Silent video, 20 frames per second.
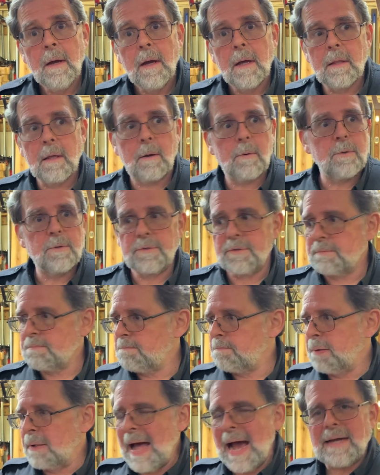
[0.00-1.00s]
There was
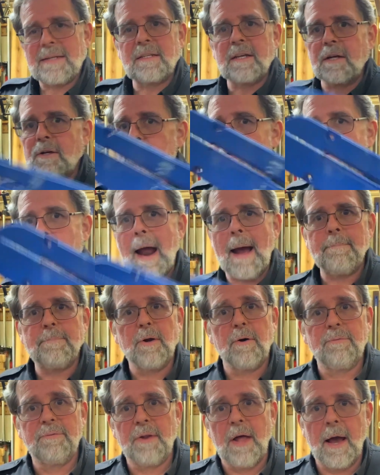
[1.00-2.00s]
plastic
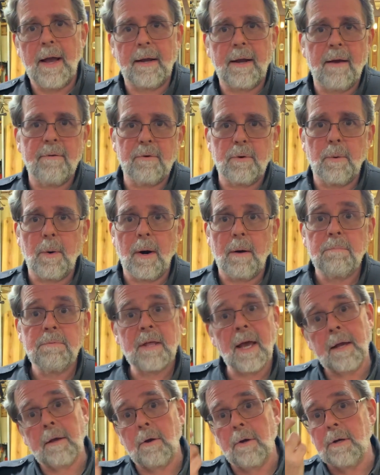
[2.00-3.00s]
shrapnel flying everywhere.
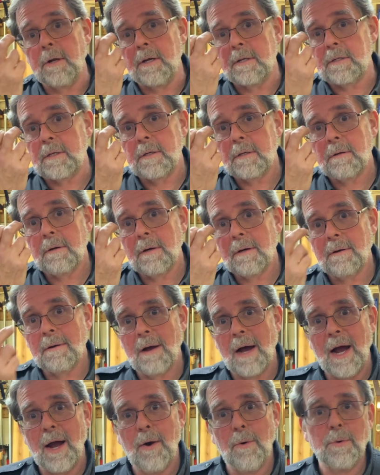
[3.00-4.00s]
Thank goodness
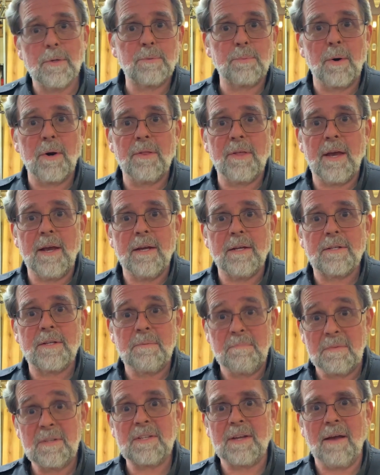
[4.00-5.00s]
I always wear these
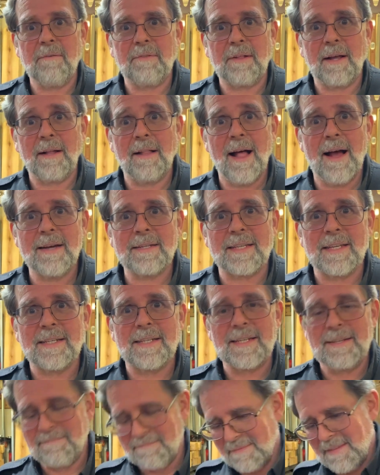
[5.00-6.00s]
safety glasses.